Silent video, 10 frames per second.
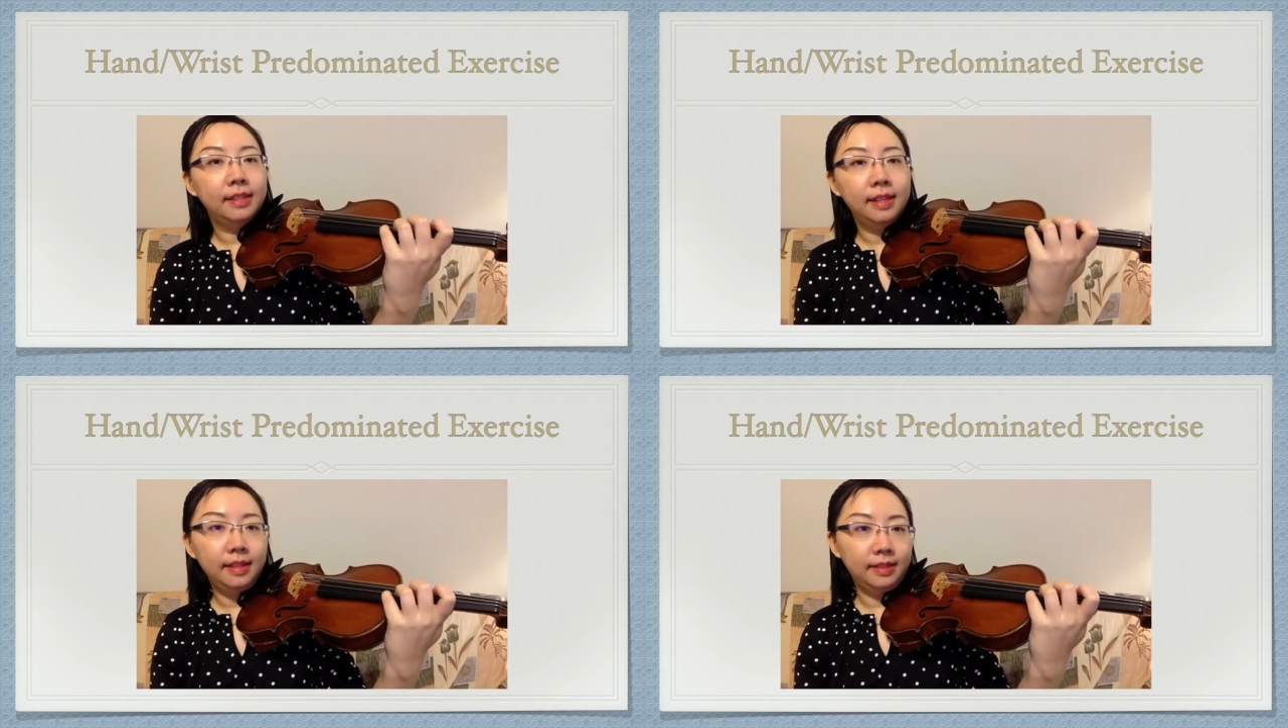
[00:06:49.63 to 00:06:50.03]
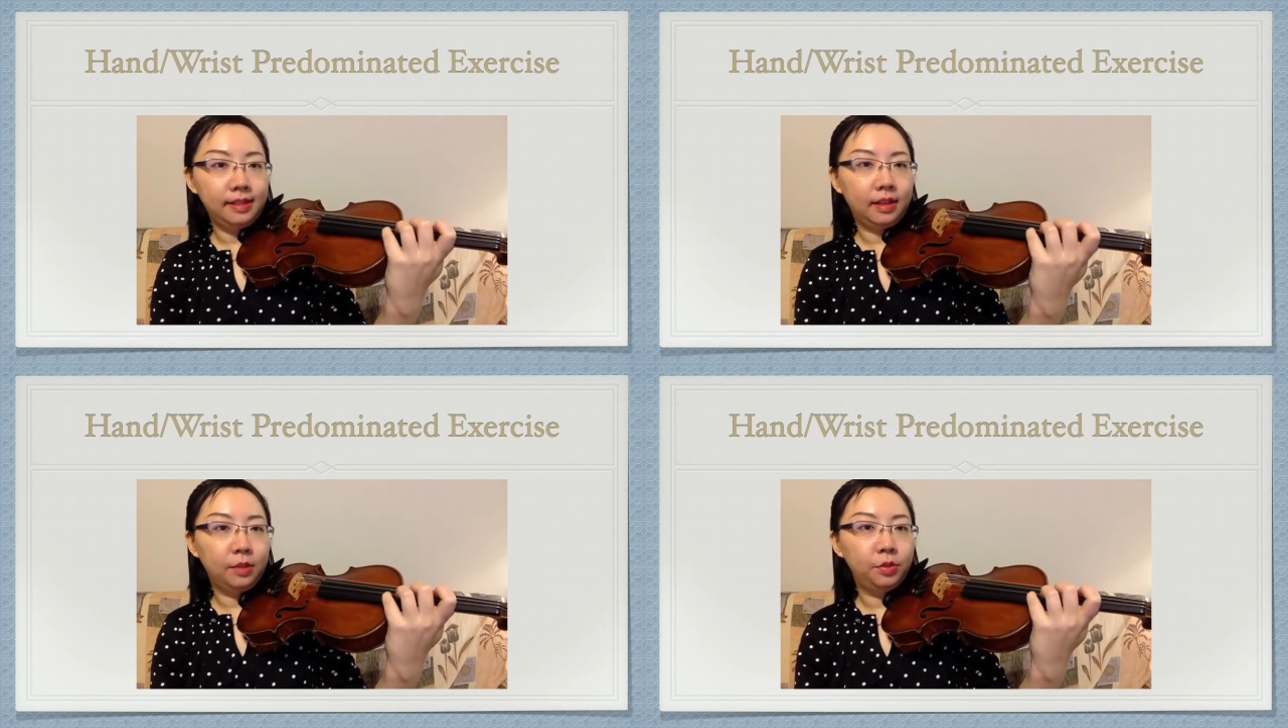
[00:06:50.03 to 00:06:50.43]

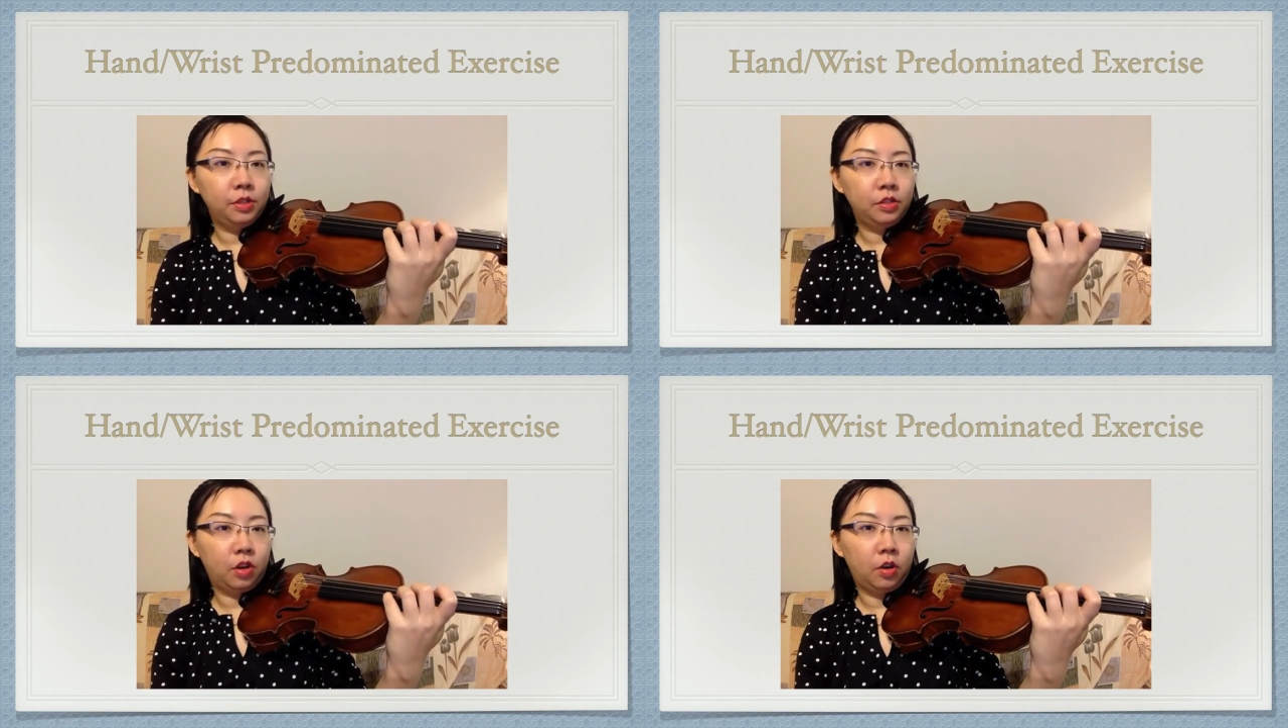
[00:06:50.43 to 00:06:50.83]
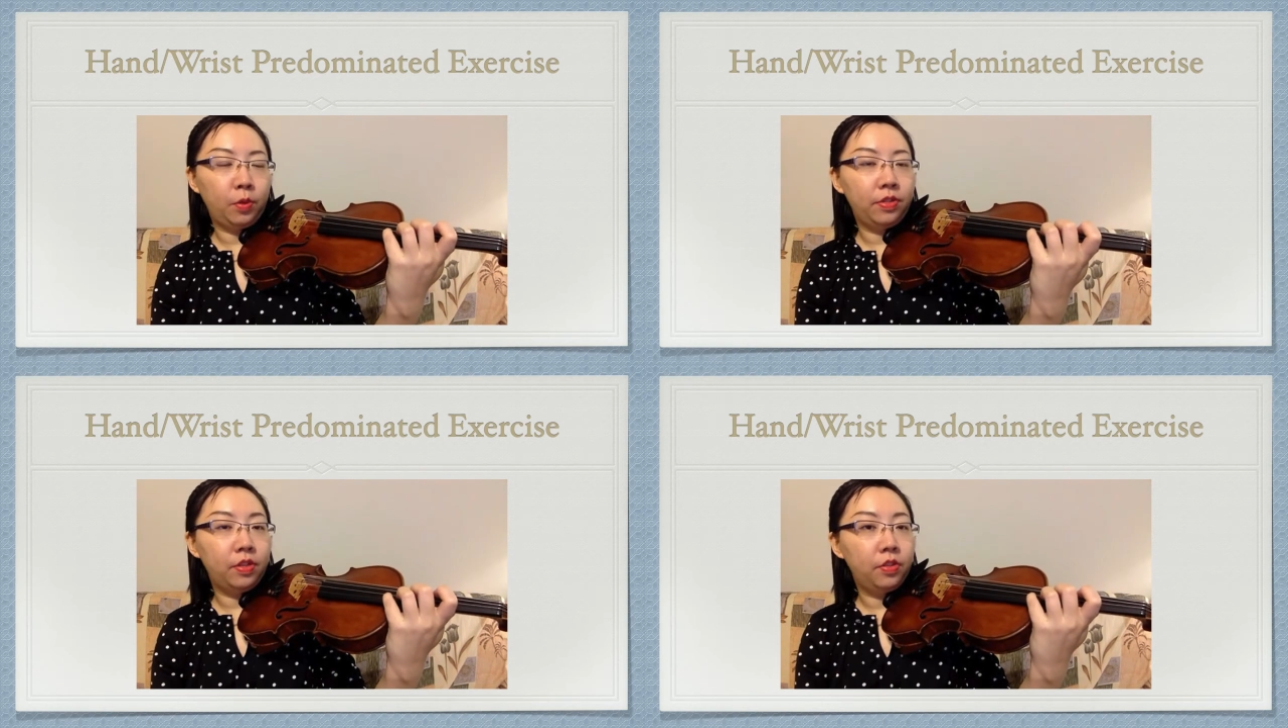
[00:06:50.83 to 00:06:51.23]
easier to start
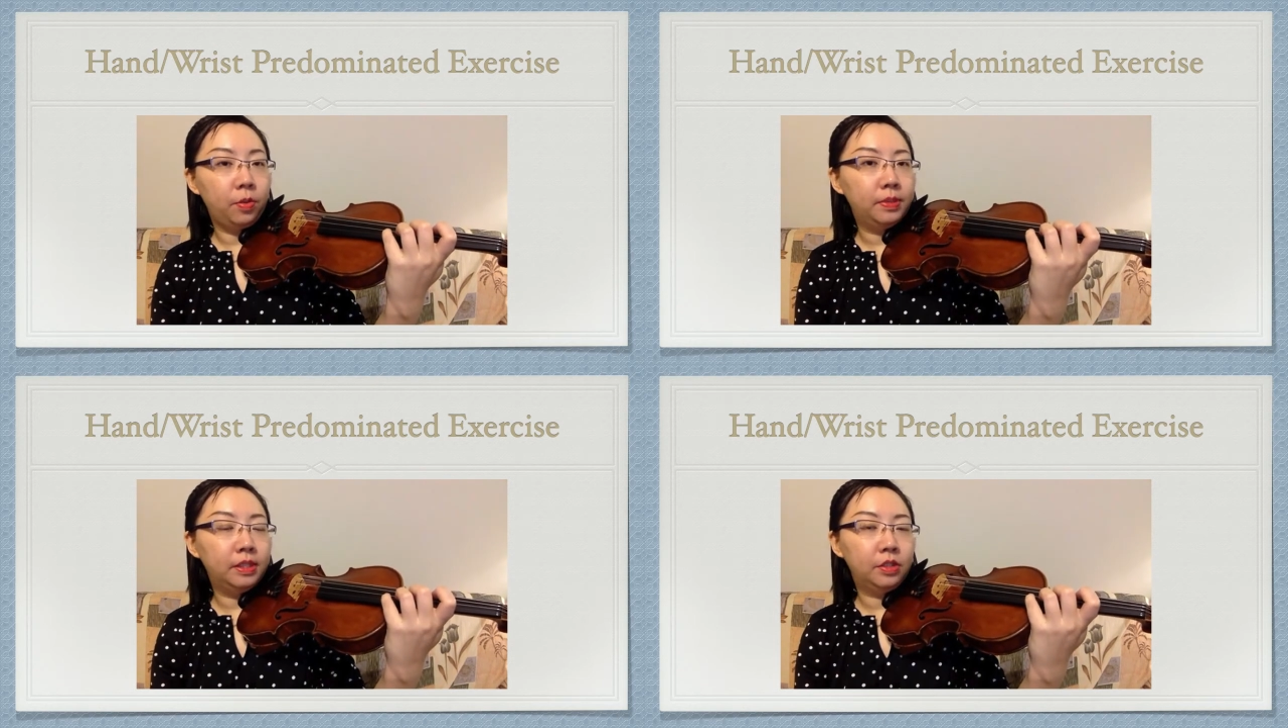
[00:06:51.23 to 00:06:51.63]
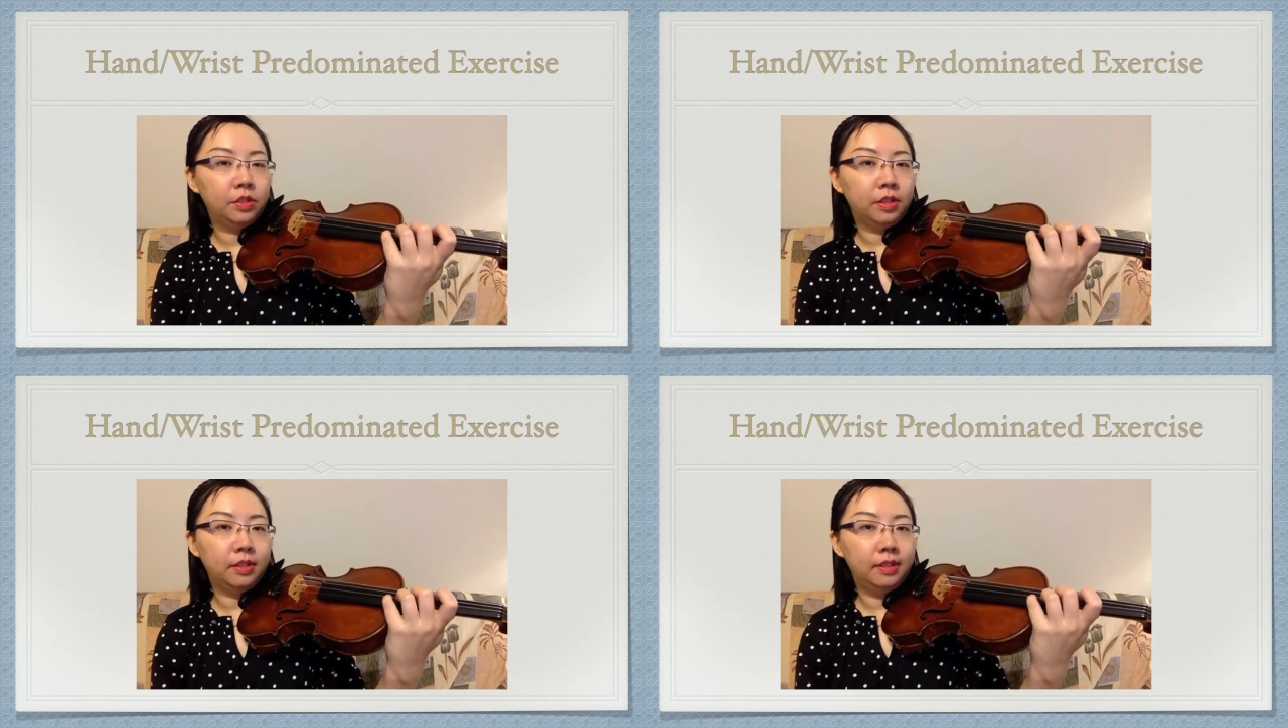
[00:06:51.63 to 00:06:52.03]
with the third
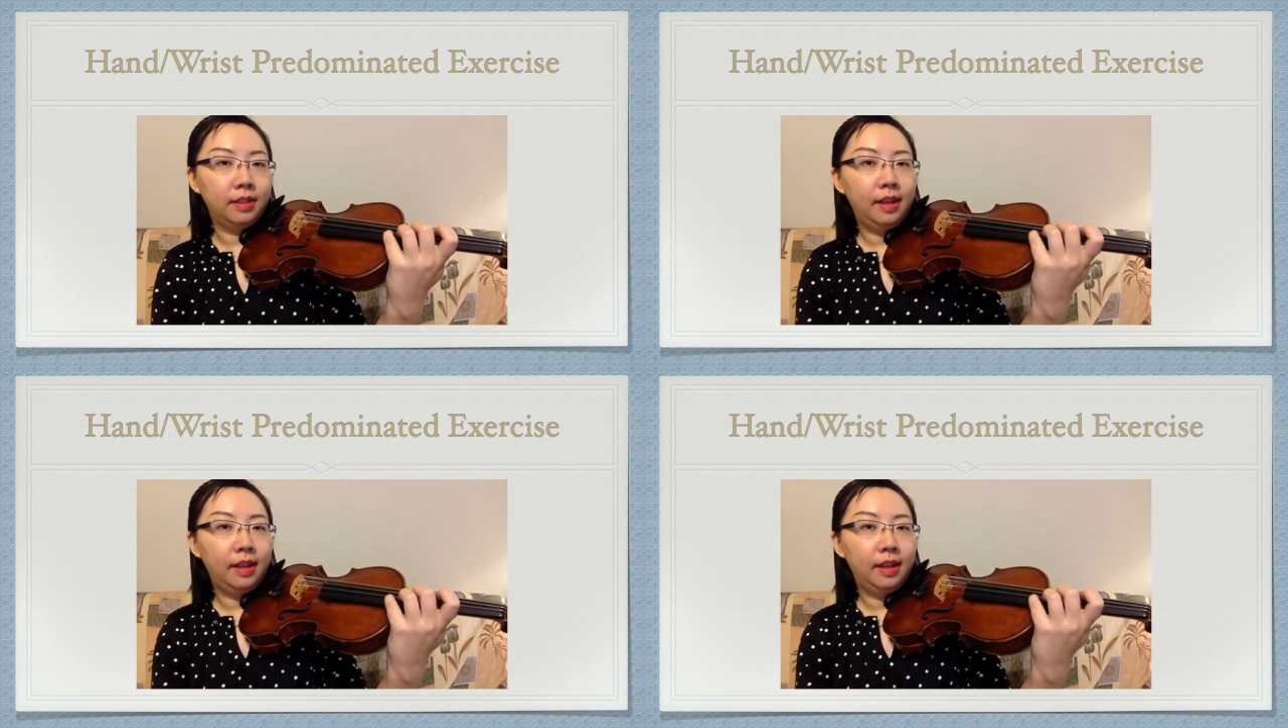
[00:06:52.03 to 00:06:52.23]
position